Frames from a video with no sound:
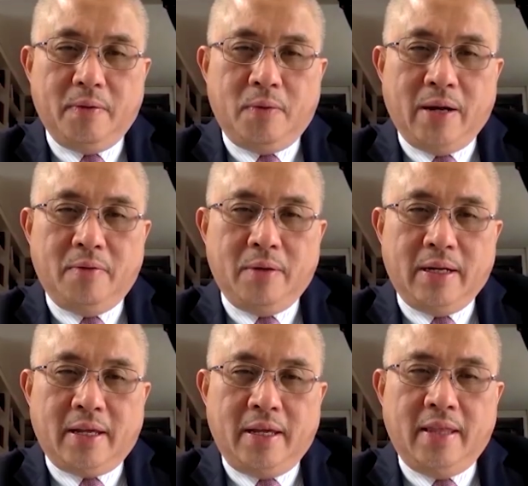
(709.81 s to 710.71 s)
what were
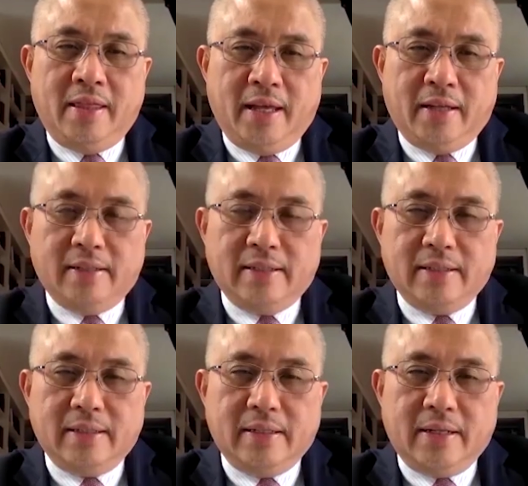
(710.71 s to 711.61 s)
the key things
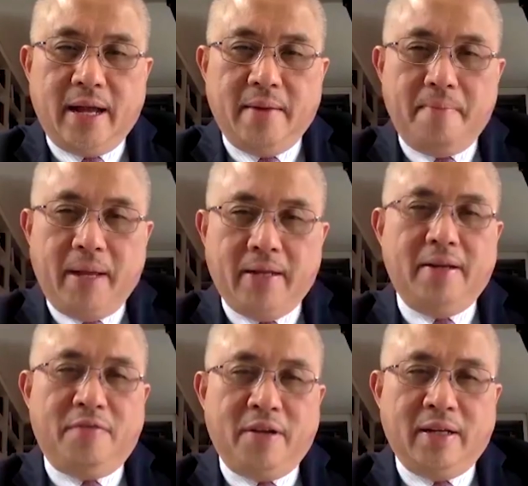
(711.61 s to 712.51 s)
that made a
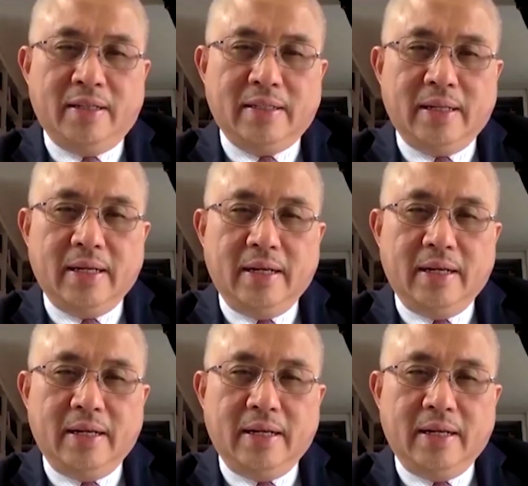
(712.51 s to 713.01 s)
difference?